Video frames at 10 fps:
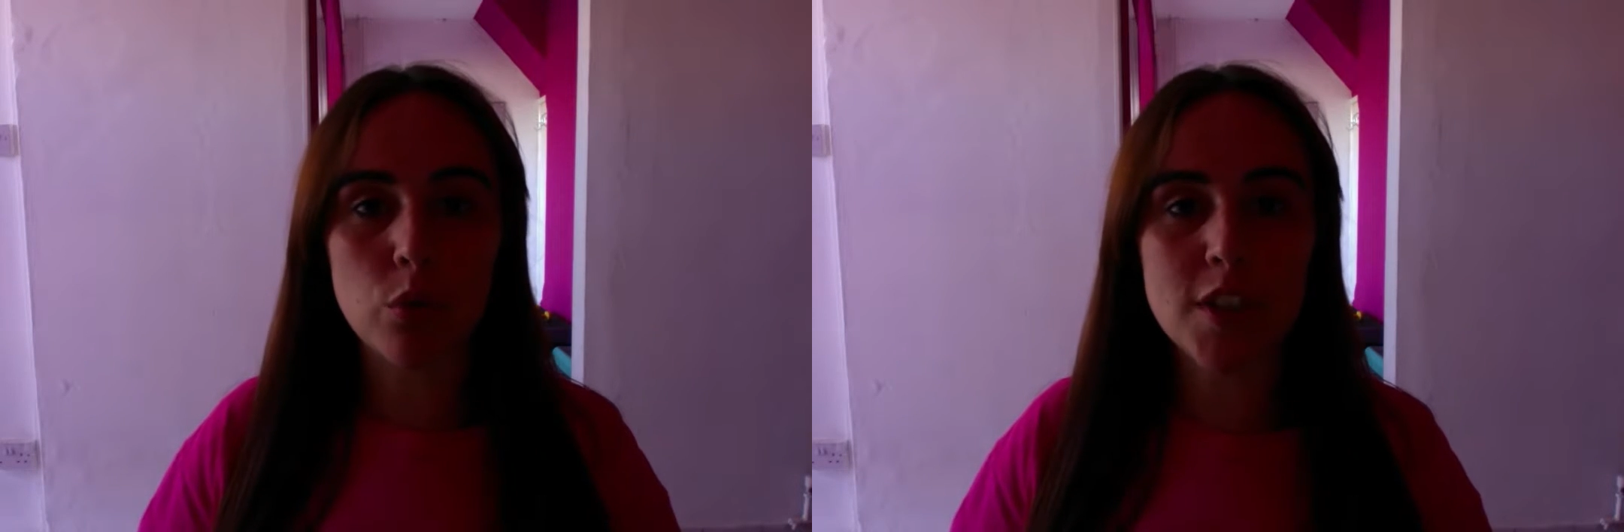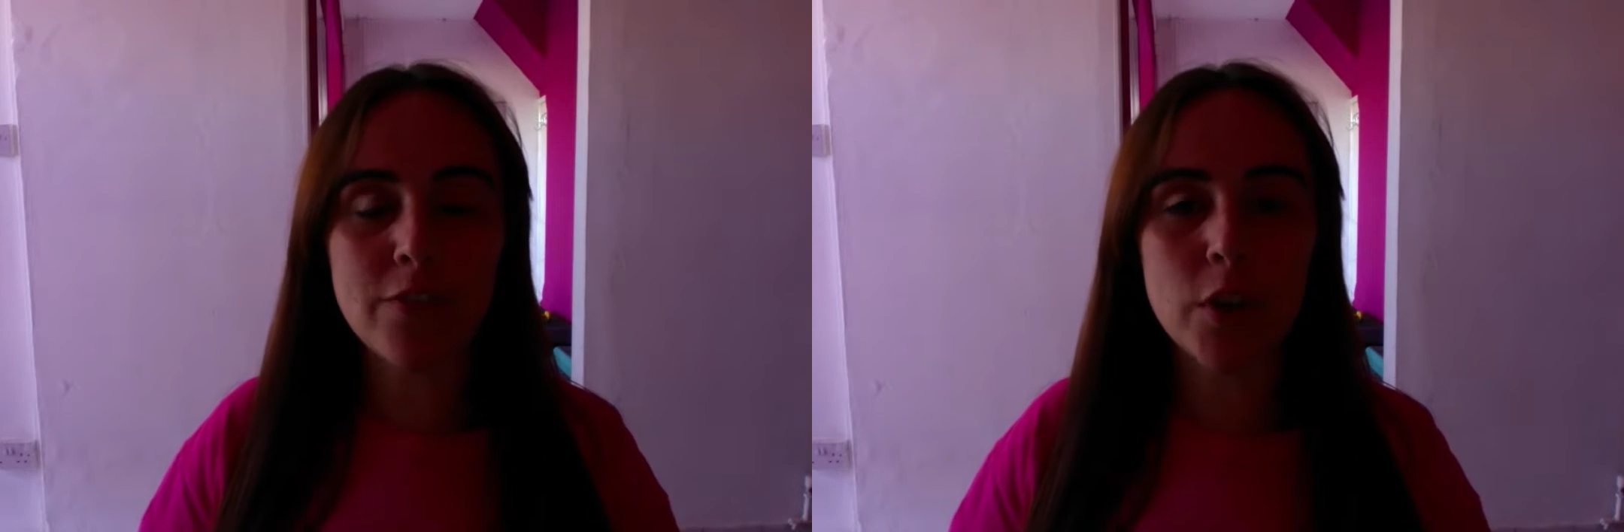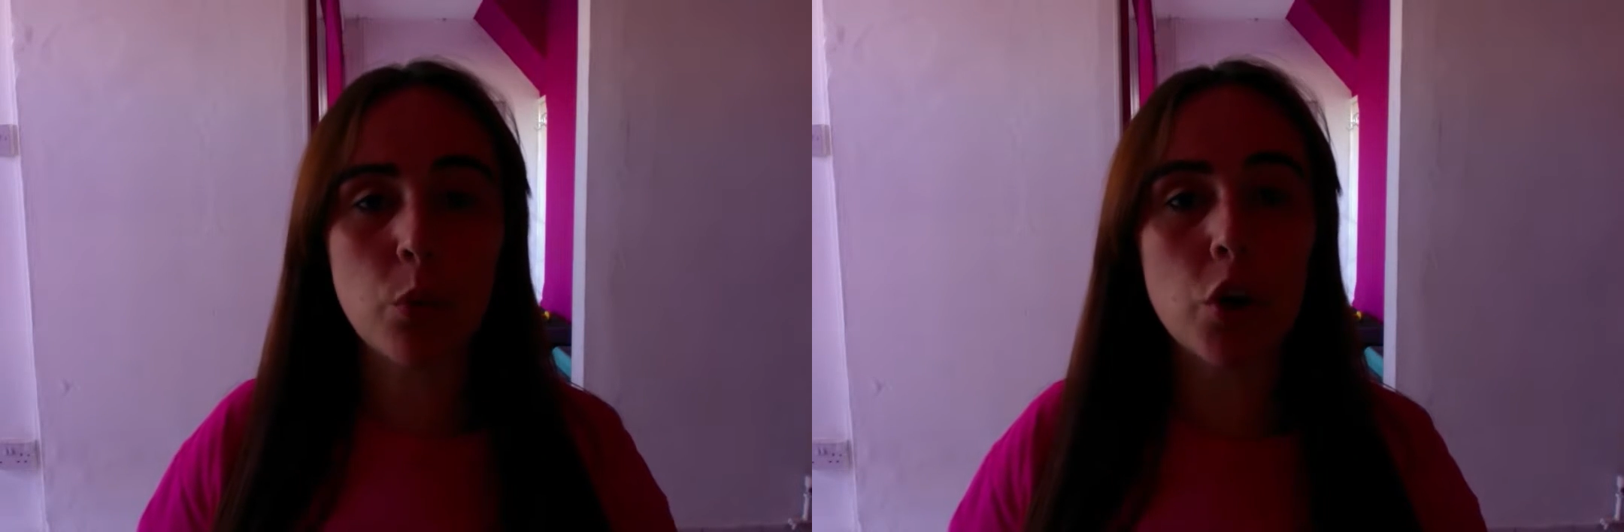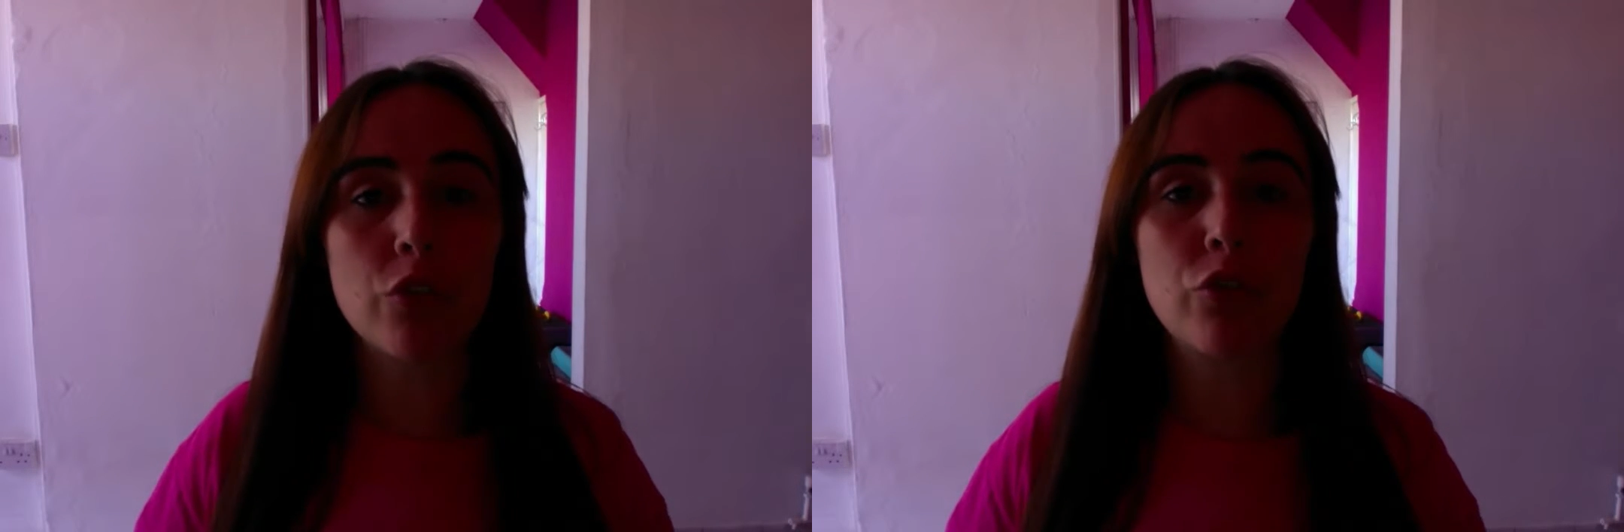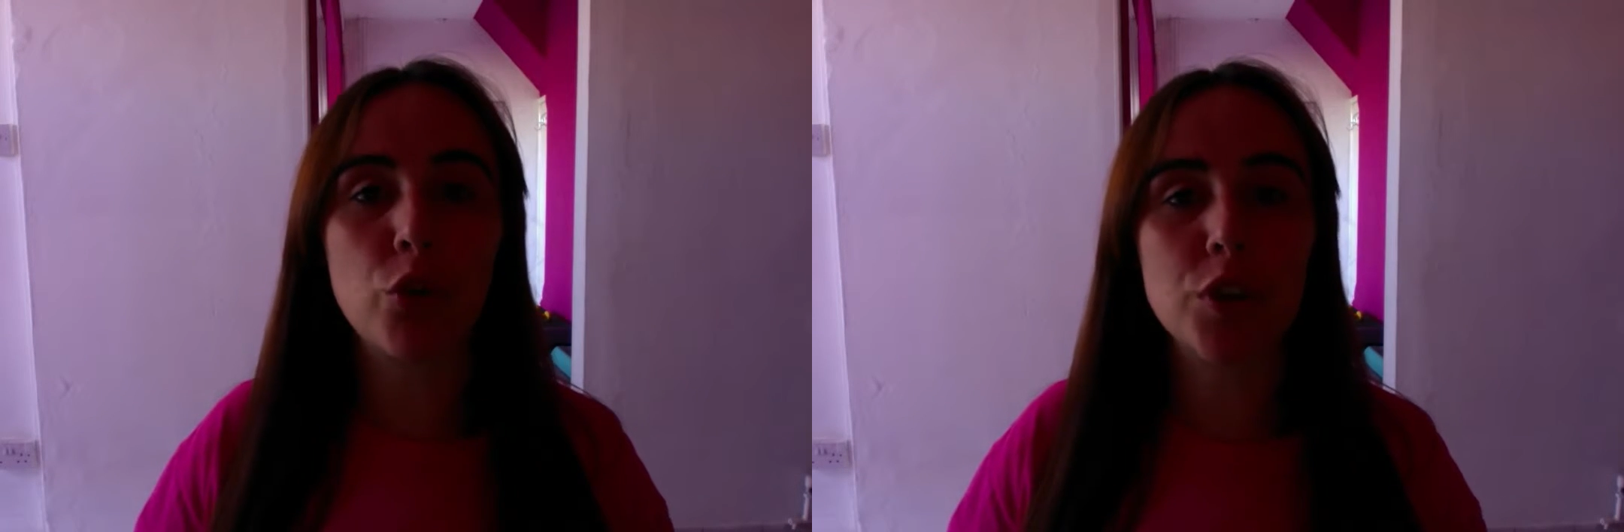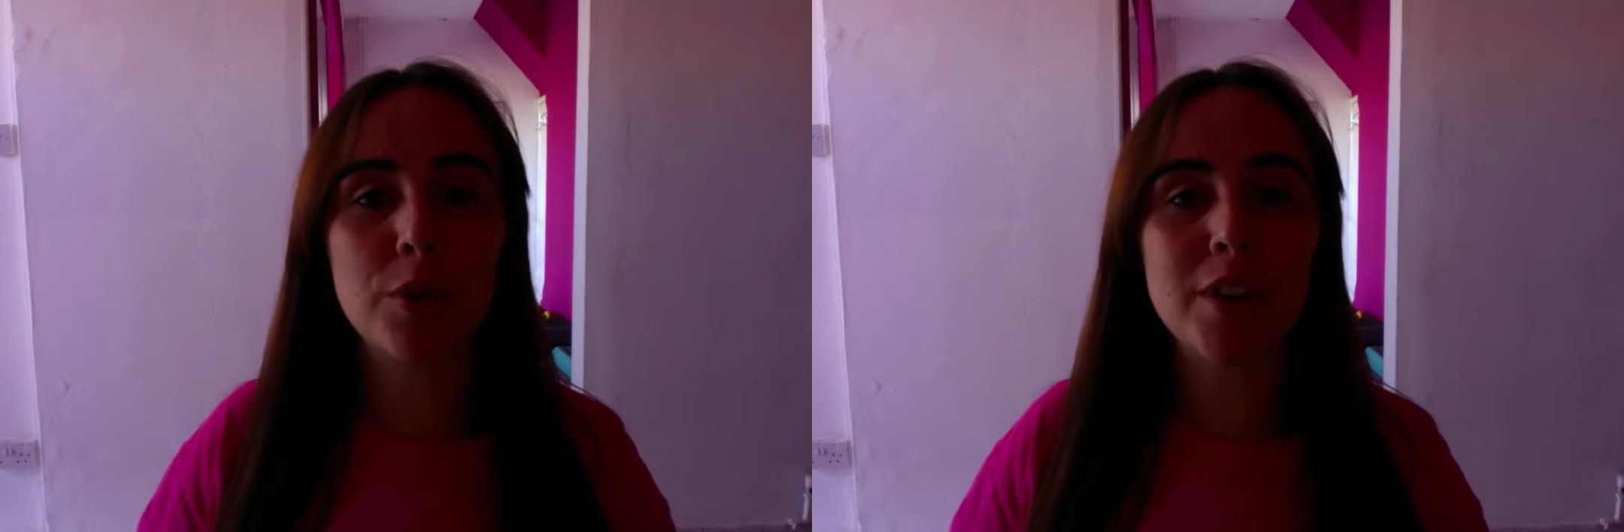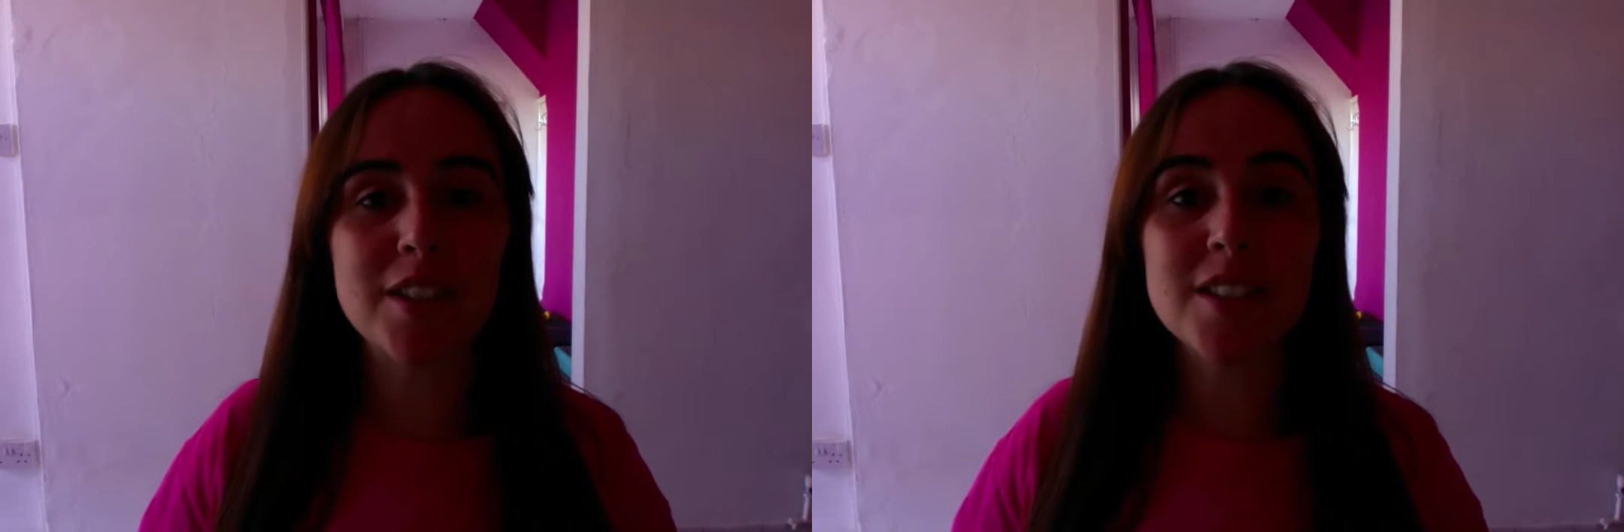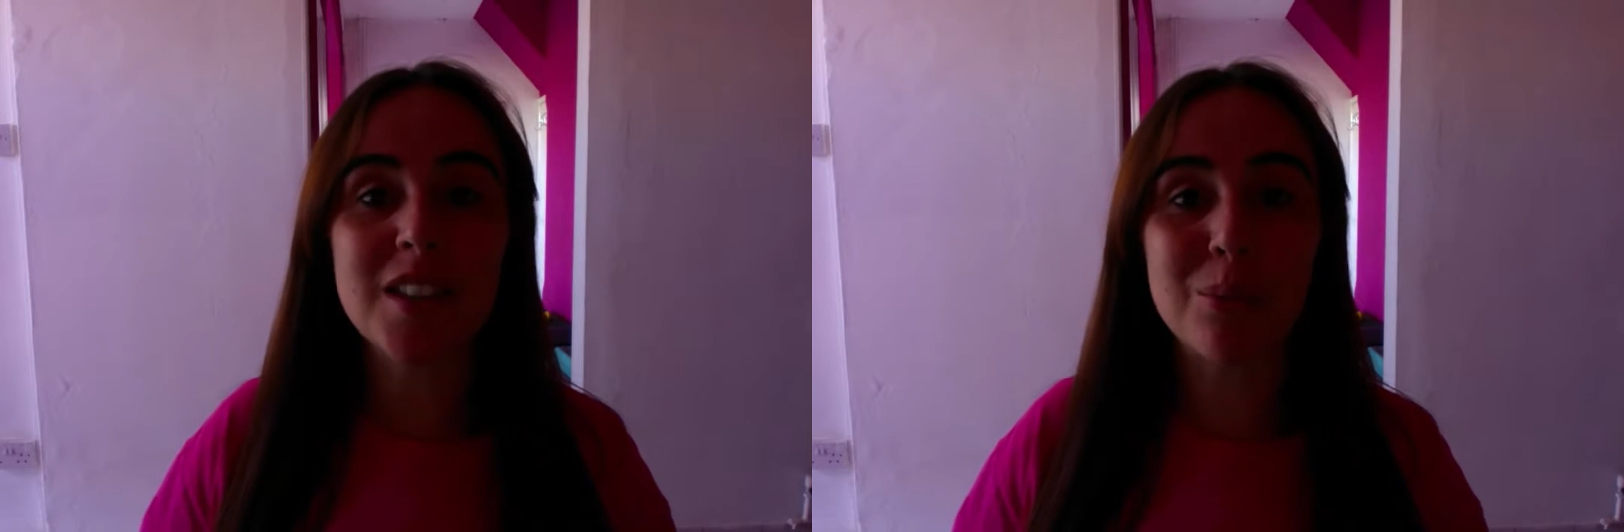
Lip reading: definitely work for you and is still